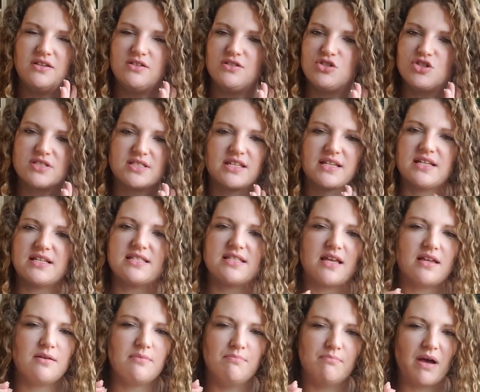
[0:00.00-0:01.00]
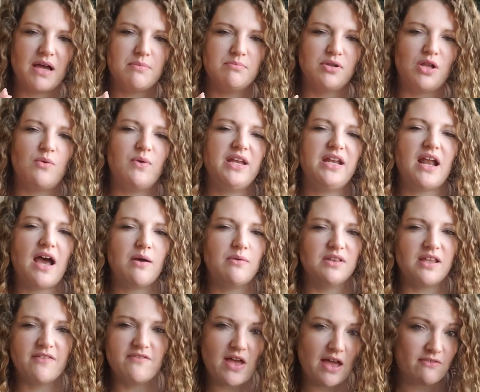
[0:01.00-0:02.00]
Just like I said, mind-blowing. I would
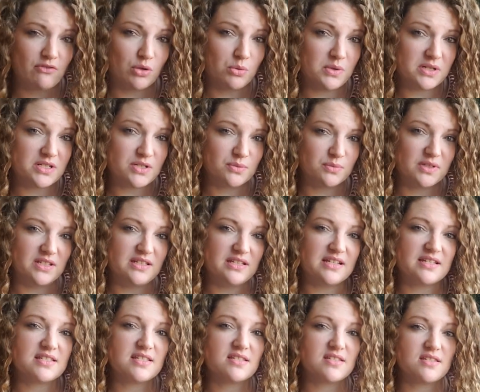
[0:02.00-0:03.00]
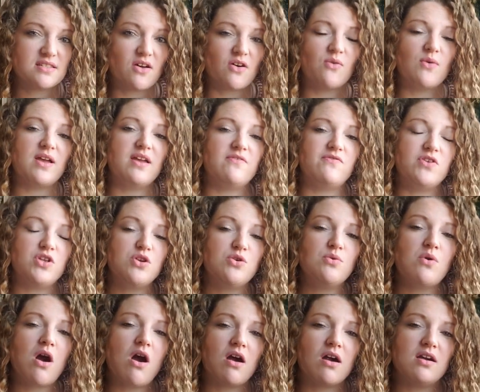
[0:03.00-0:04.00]
love everyone to read this. So if
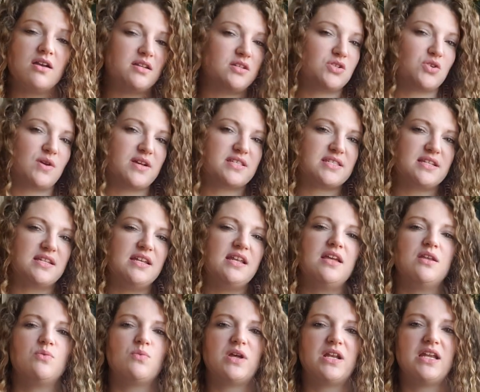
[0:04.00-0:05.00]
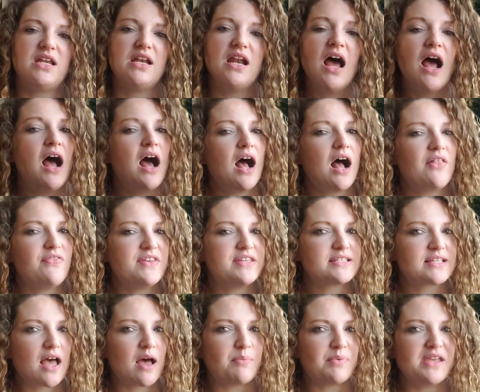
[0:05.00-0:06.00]
you are interested in winning this
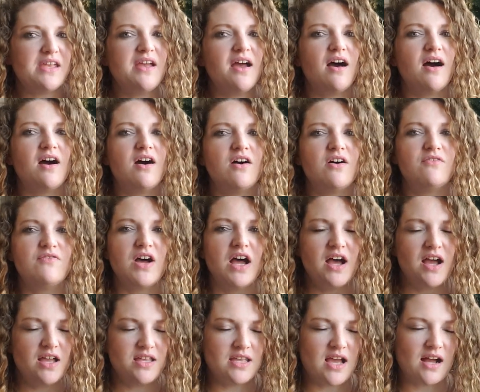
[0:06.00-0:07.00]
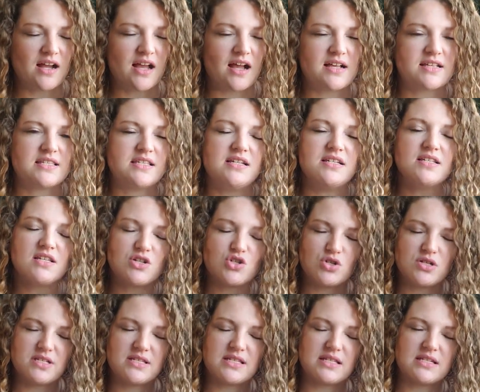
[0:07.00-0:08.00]
copy of Yagasi's
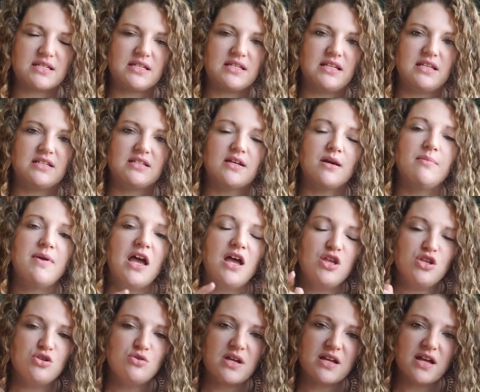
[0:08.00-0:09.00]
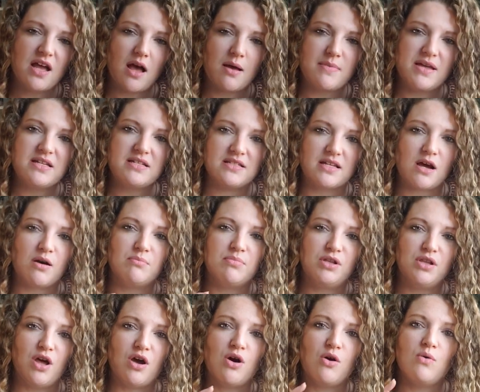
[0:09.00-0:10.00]
Transcendent Kingdom, you can comment down
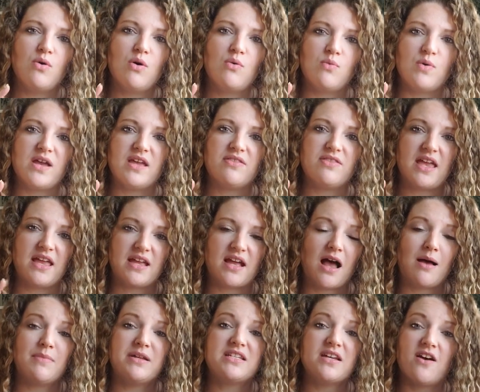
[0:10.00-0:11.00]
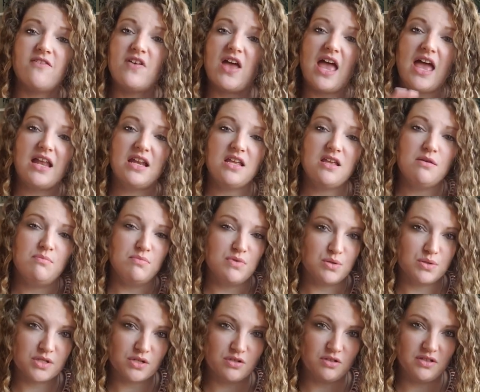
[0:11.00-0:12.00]
below with a comment of any
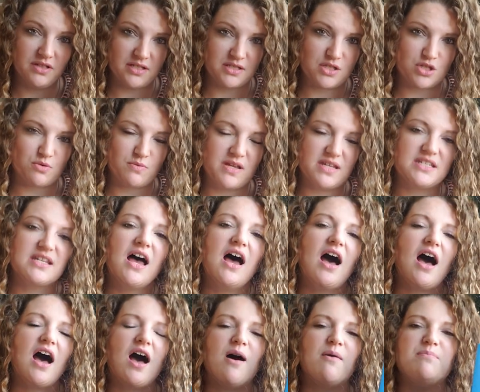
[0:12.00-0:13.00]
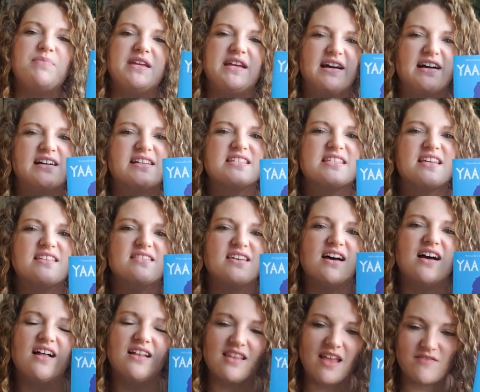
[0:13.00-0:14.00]
musical instrument because
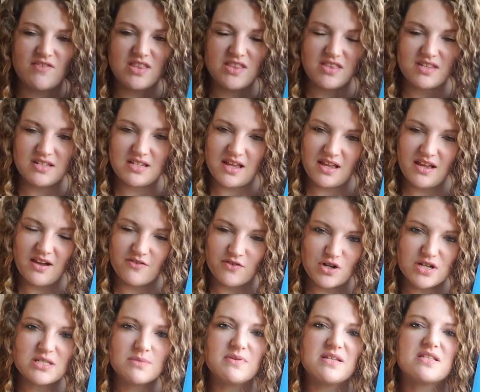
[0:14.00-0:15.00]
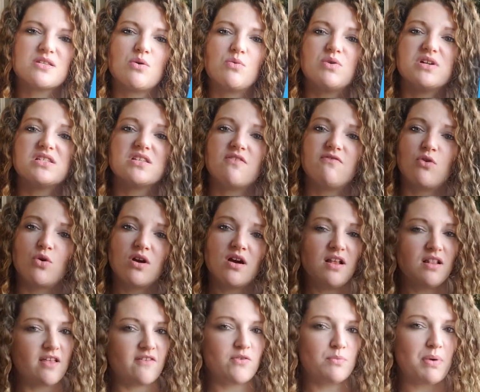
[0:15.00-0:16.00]
the 11th day of Christmas was for
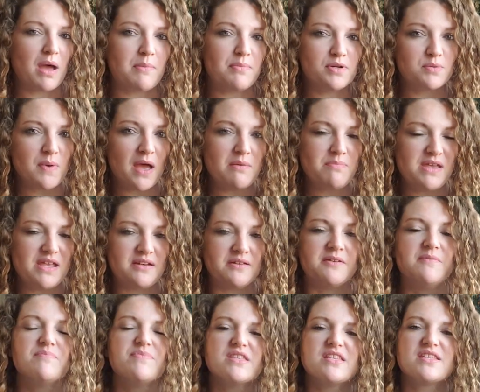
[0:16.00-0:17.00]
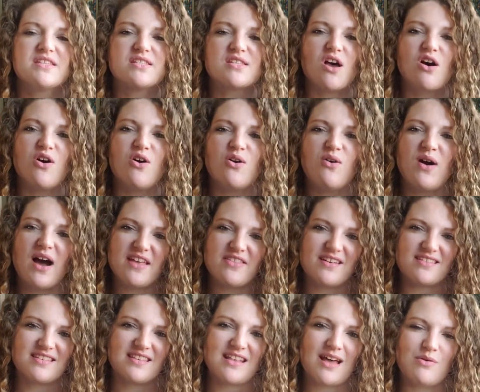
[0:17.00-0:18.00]
11 Pipers Piping. So I
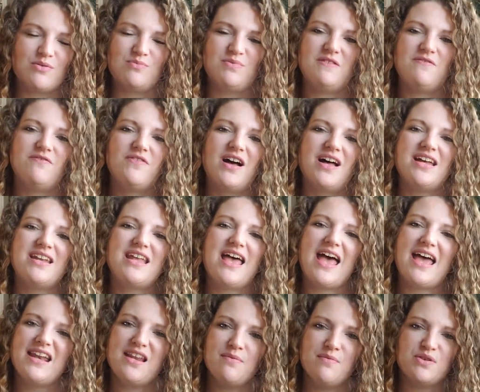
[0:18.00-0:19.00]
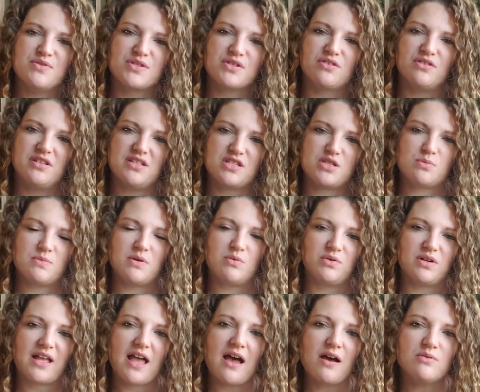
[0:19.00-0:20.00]
thought that would be fun. Any musical instrument will
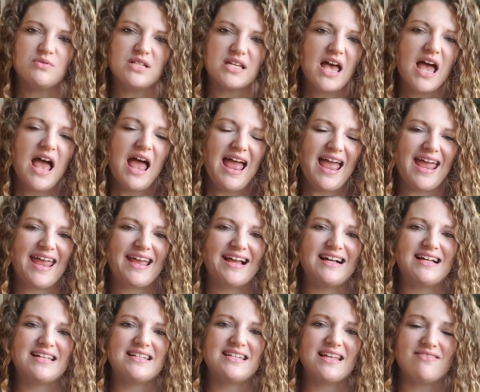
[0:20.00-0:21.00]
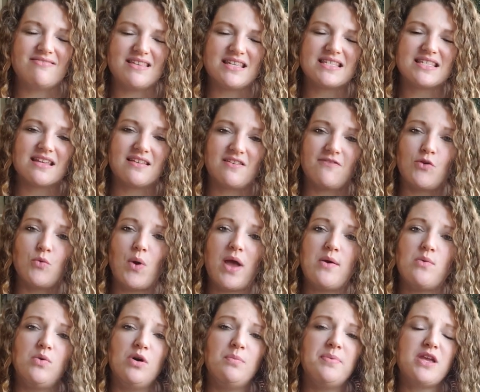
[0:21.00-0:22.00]
count. And this giveaway
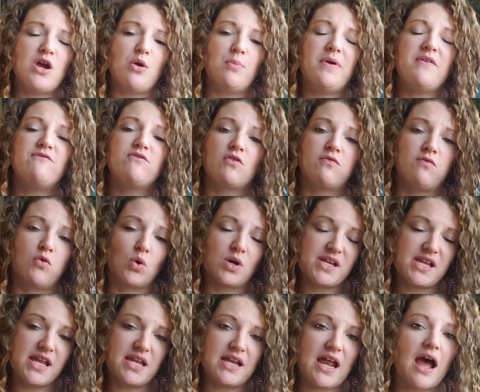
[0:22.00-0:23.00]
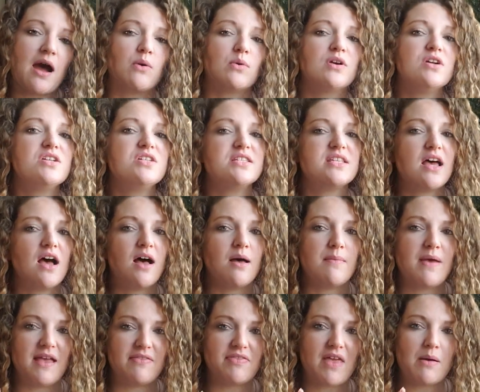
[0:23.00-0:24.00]
will be open for 48 hours.
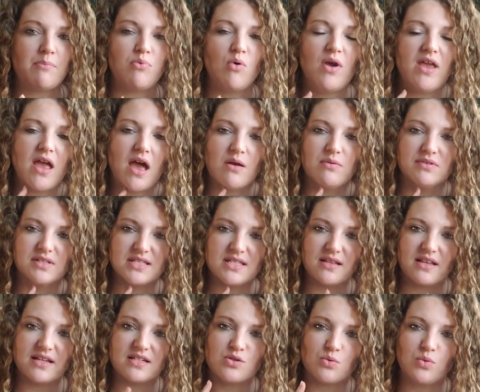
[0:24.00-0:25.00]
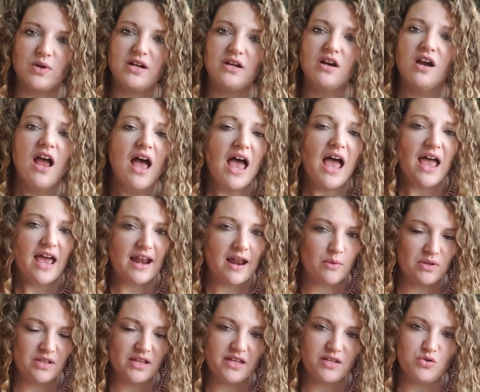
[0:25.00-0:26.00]
At that point, I will select a winner and
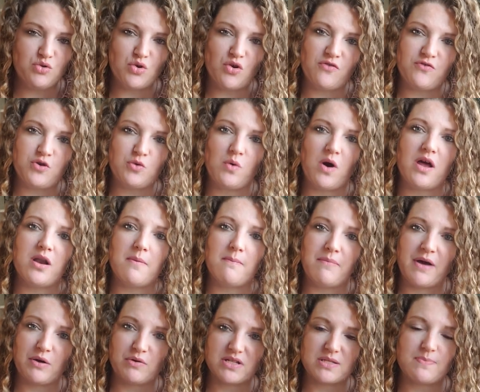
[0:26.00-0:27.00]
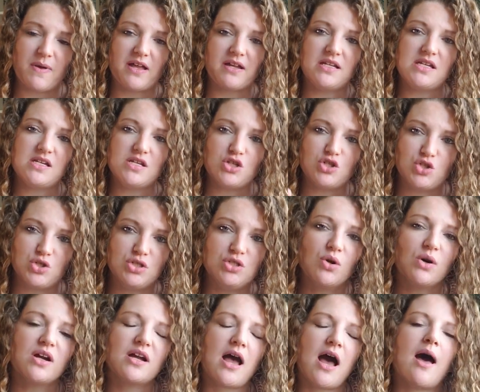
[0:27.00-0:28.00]
let you know if you won by responding to
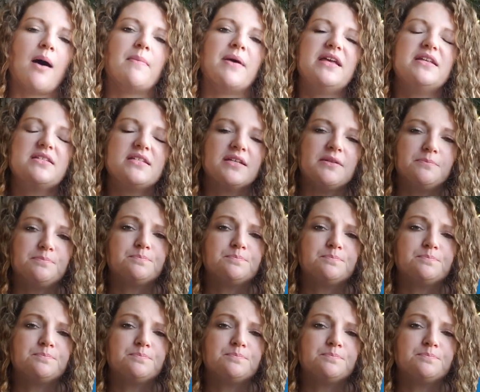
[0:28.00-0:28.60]
your comment.